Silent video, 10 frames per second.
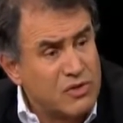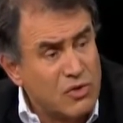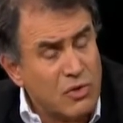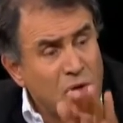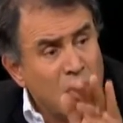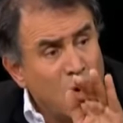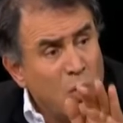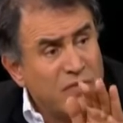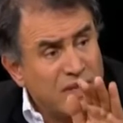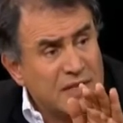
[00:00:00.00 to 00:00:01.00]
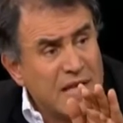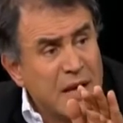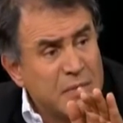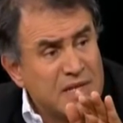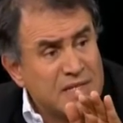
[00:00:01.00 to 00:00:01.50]
So over
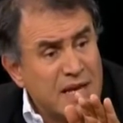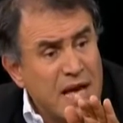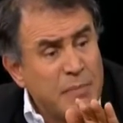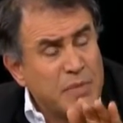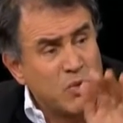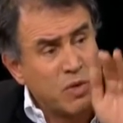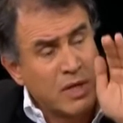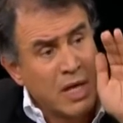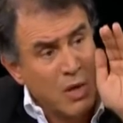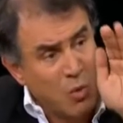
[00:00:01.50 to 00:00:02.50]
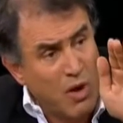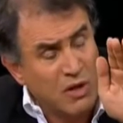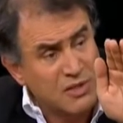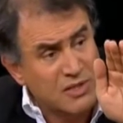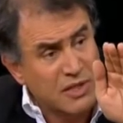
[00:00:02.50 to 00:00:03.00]
time, there is a gap between
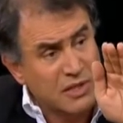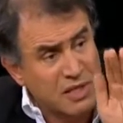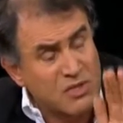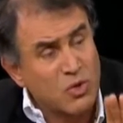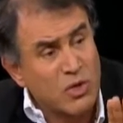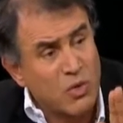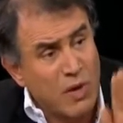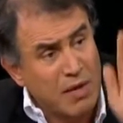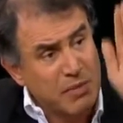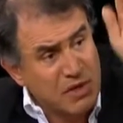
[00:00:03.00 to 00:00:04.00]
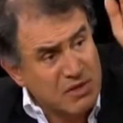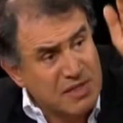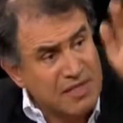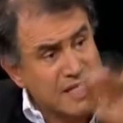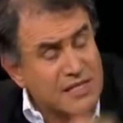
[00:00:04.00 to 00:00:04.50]
Wall Street that is doing well because
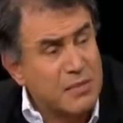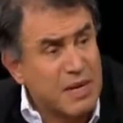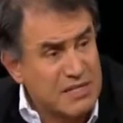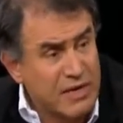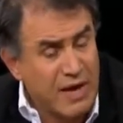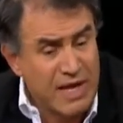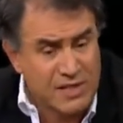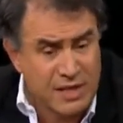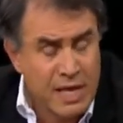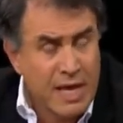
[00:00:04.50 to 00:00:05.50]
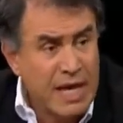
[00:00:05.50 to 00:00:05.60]
these asset prices are rising,